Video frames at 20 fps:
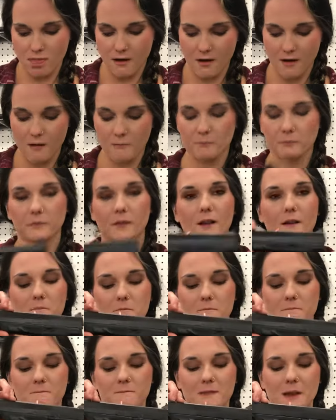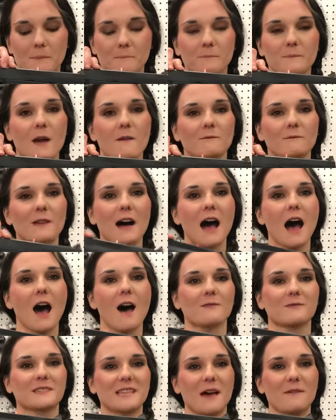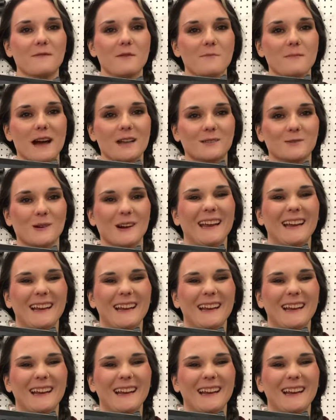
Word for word: Tag. Five seven by 20,